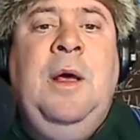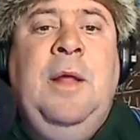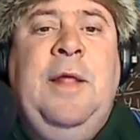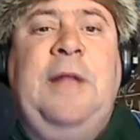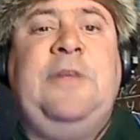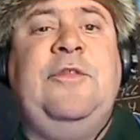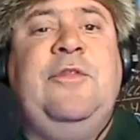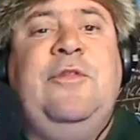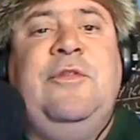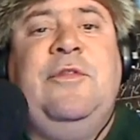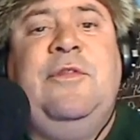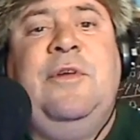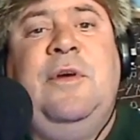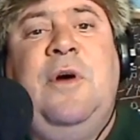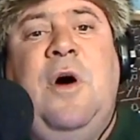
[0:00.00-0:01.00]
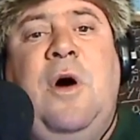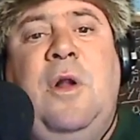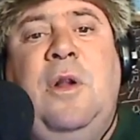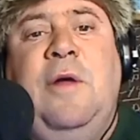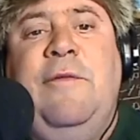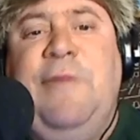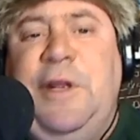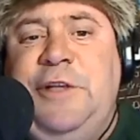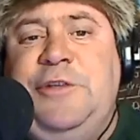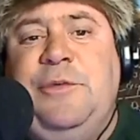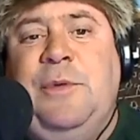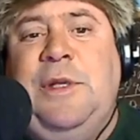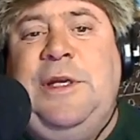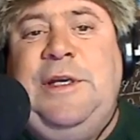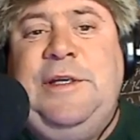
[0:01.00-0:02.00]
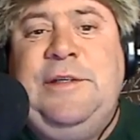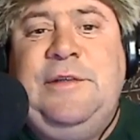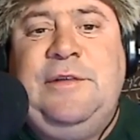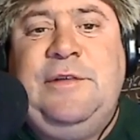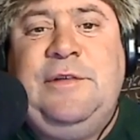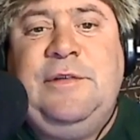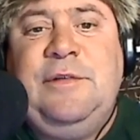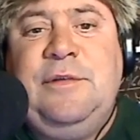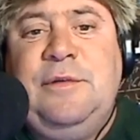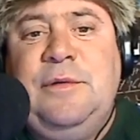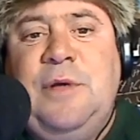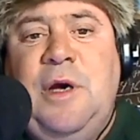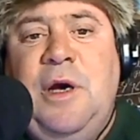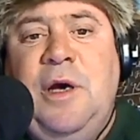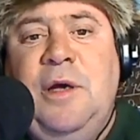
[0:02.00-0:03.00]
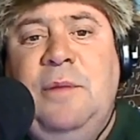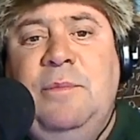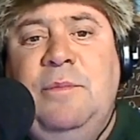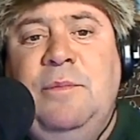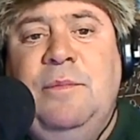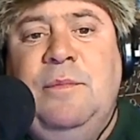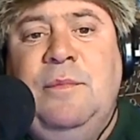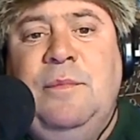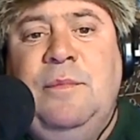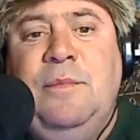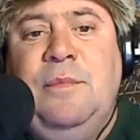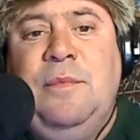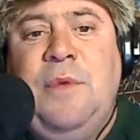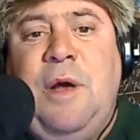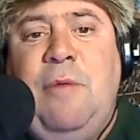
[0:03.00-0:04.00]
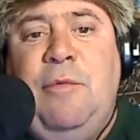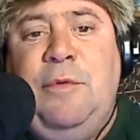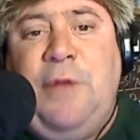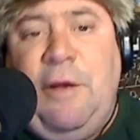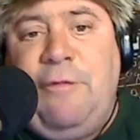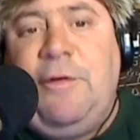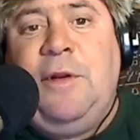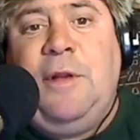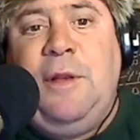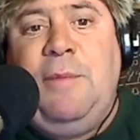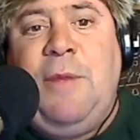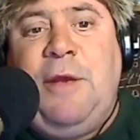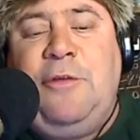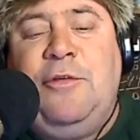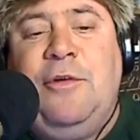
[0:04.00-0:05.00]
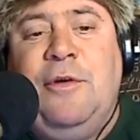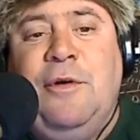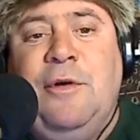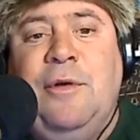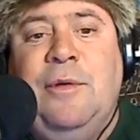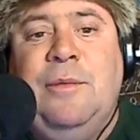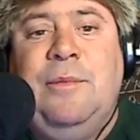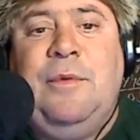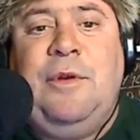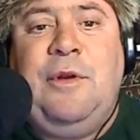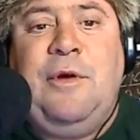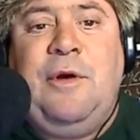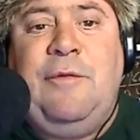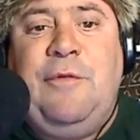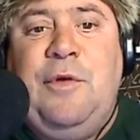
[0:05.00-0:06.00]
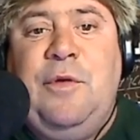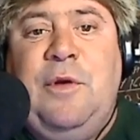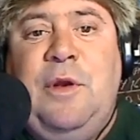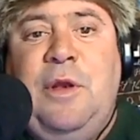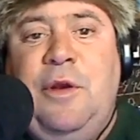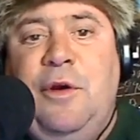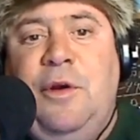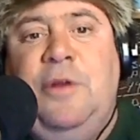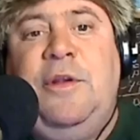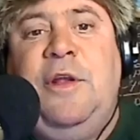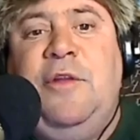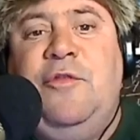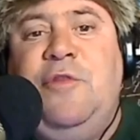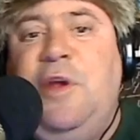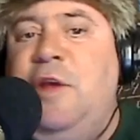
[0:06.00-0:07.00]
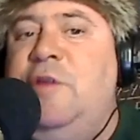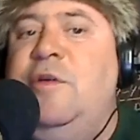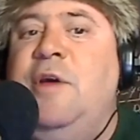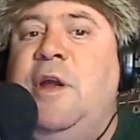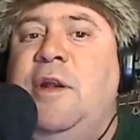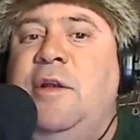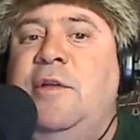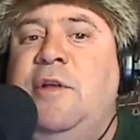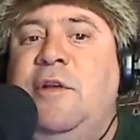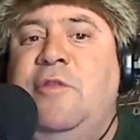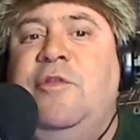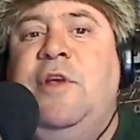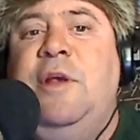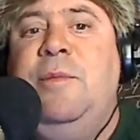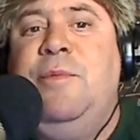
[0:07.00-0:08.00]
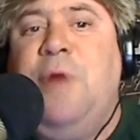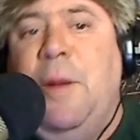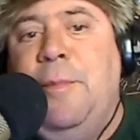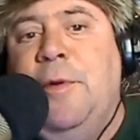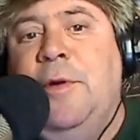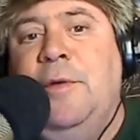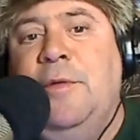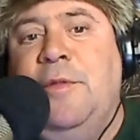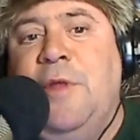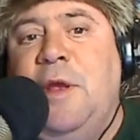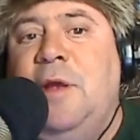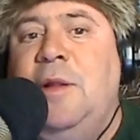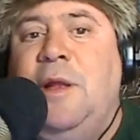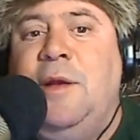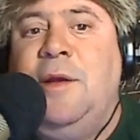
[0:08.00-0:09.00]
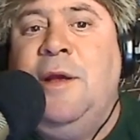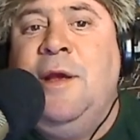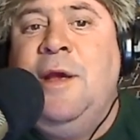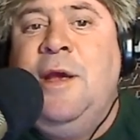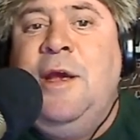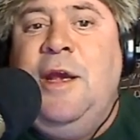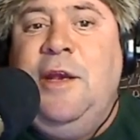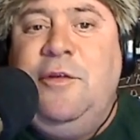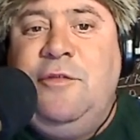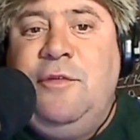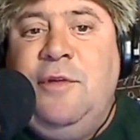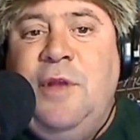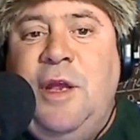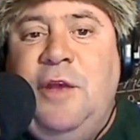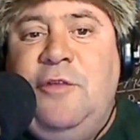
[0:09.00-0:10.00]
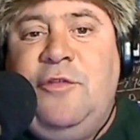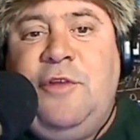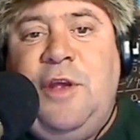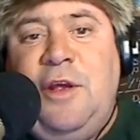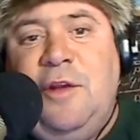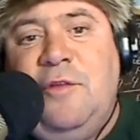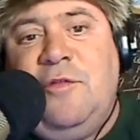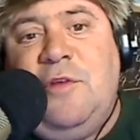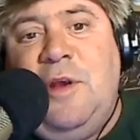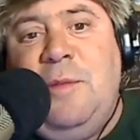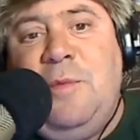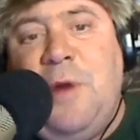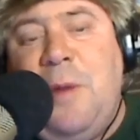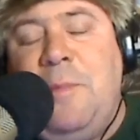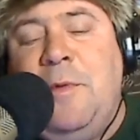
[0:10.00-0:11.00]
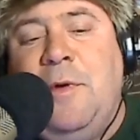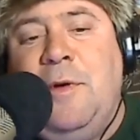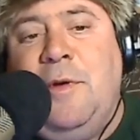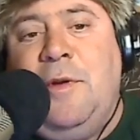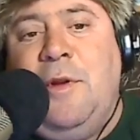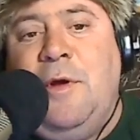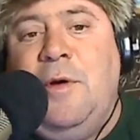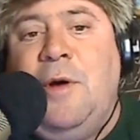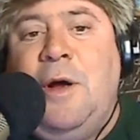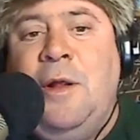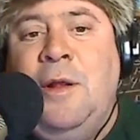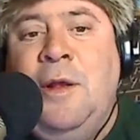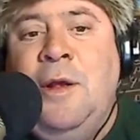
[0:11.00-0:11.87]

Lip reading: That's all eventualities. I will definitely make sure, if you're in Tennessee and you got a Tennessee prepper thing, like East Tennessee prepper, I'll